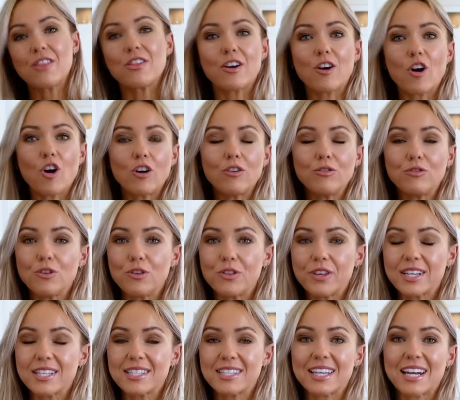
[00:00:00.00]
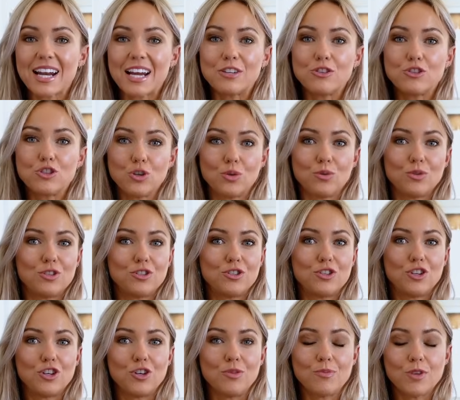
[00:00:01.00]
There are a few things that I don't
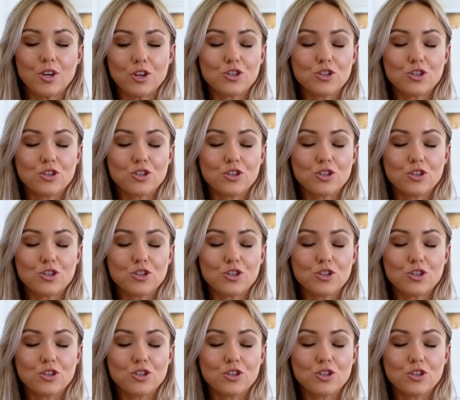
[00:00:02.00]
do.